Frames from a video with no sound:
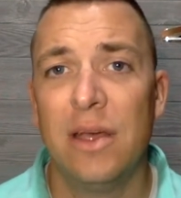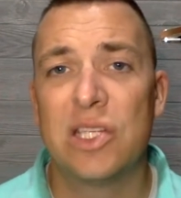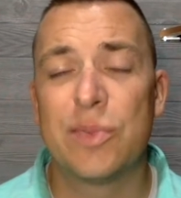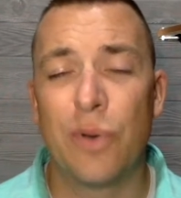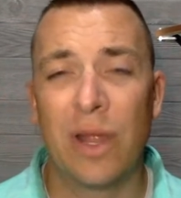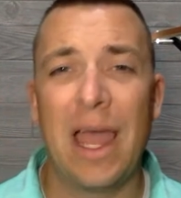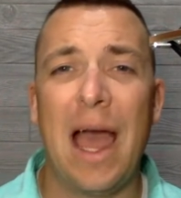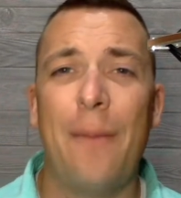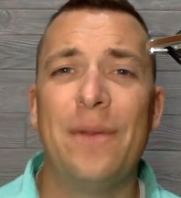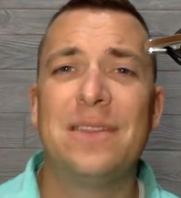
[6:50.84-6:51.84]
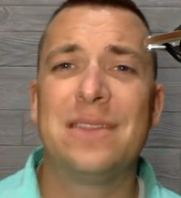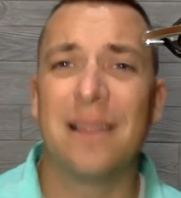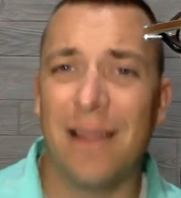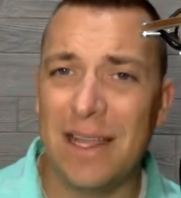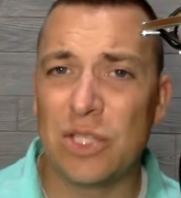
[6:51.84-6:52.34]
Spring happens,
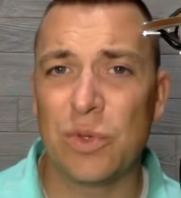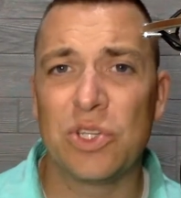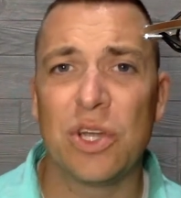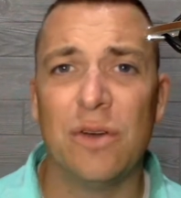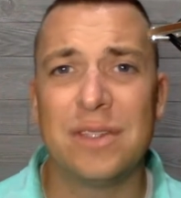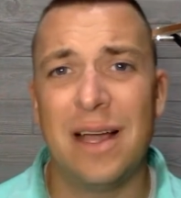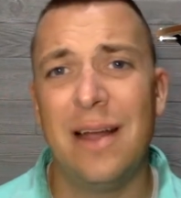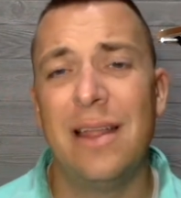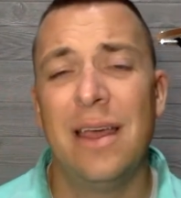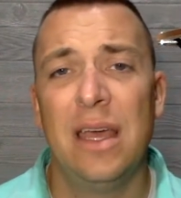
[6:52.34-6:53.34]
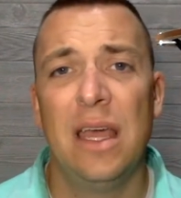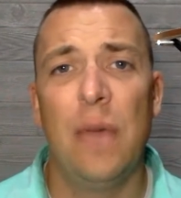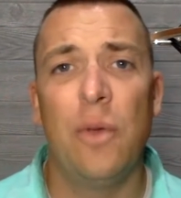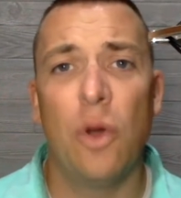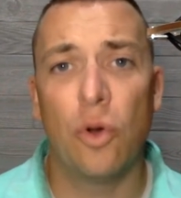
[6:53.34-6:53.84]
the light switch goes on,
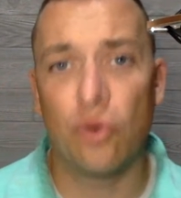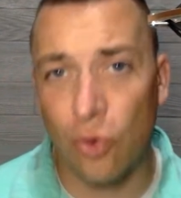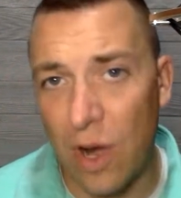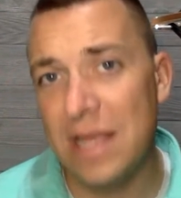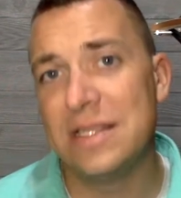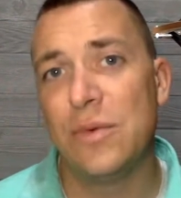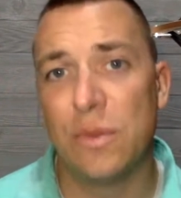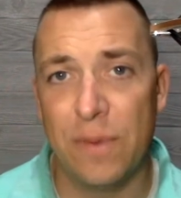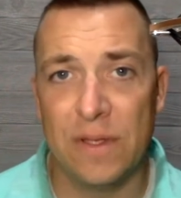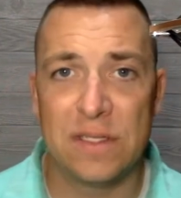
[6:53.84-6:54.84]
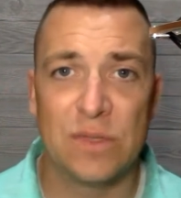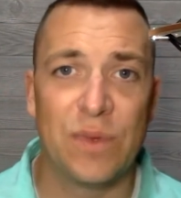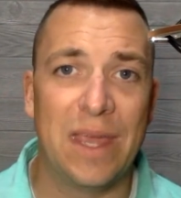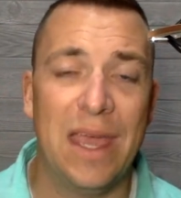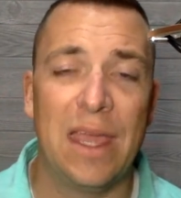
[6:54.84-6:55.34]
and we go crazy with business.
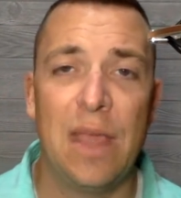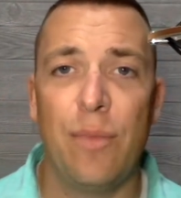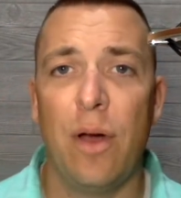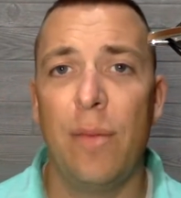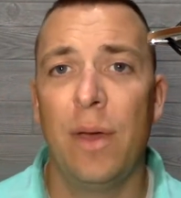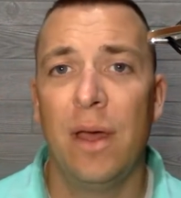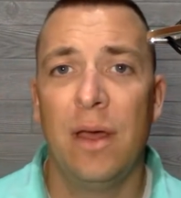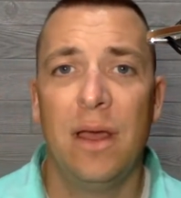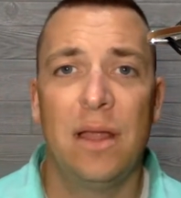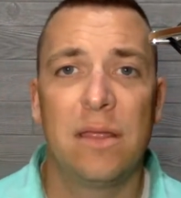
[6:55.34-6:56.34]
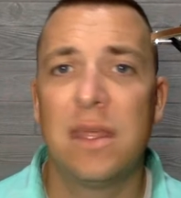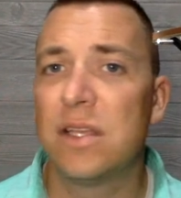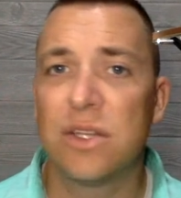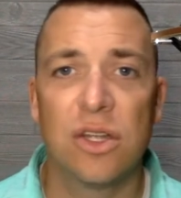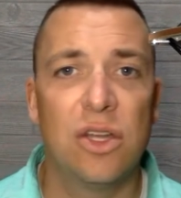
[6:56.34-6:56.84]
We can't keep up. If
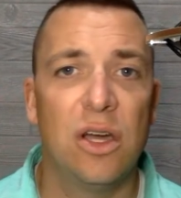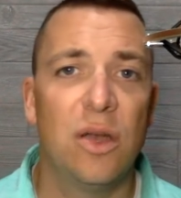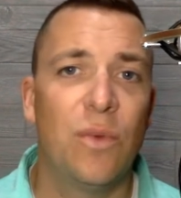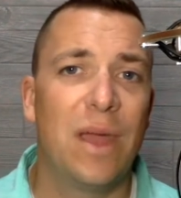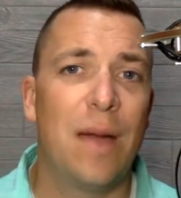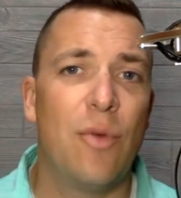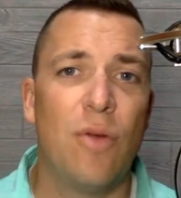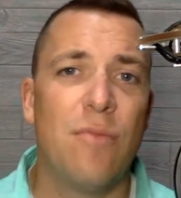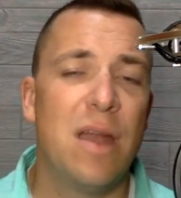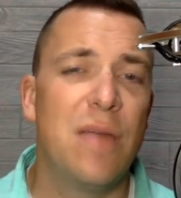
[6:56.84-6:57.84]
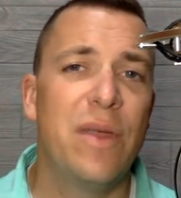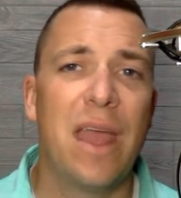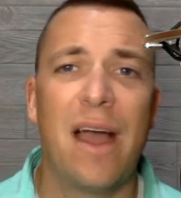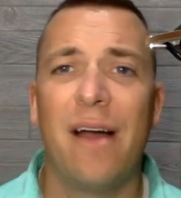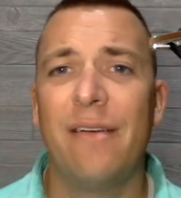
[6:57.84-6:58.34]
things are good, we got more money, we
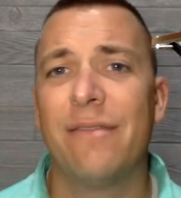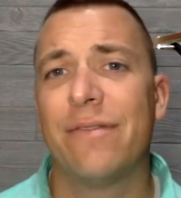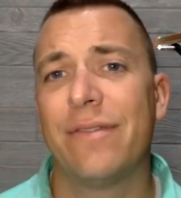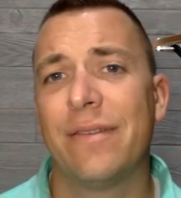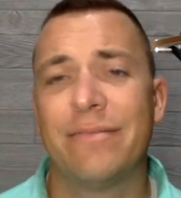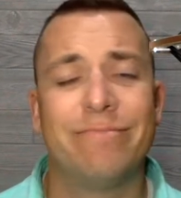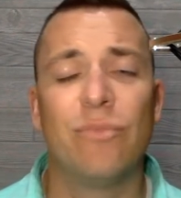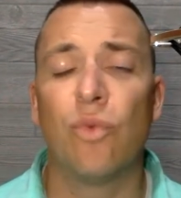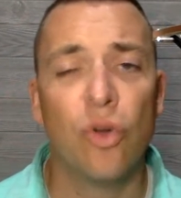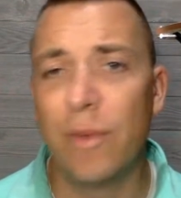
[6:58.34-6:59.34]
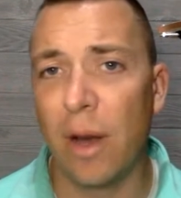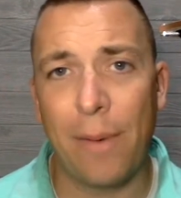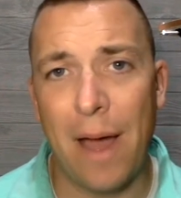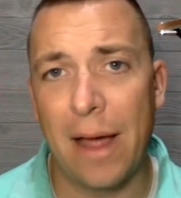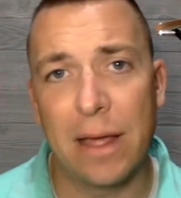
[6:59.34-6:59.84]
have room in our
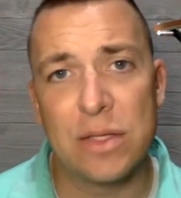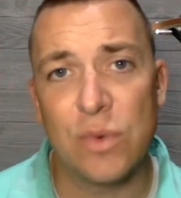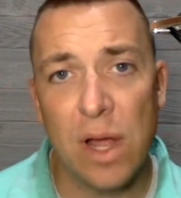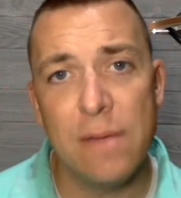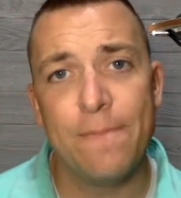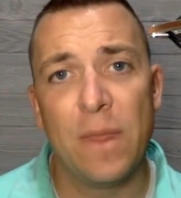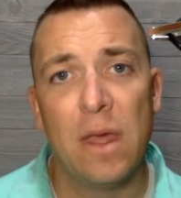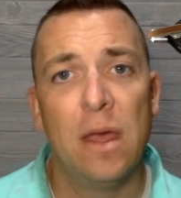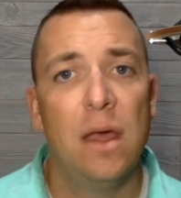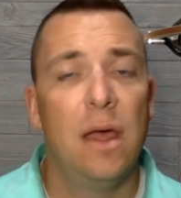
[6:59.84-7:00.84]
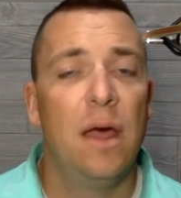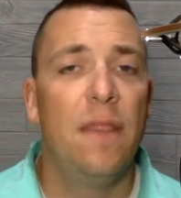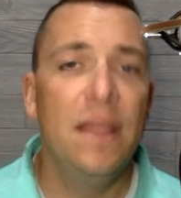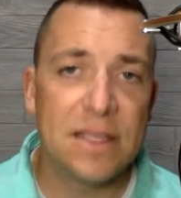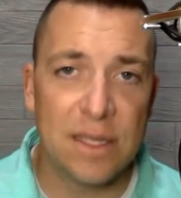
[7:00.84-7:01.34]
pockets, right?
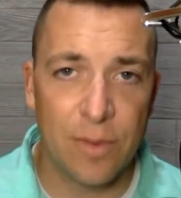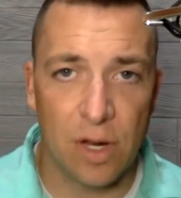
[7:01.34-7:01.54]
Then summer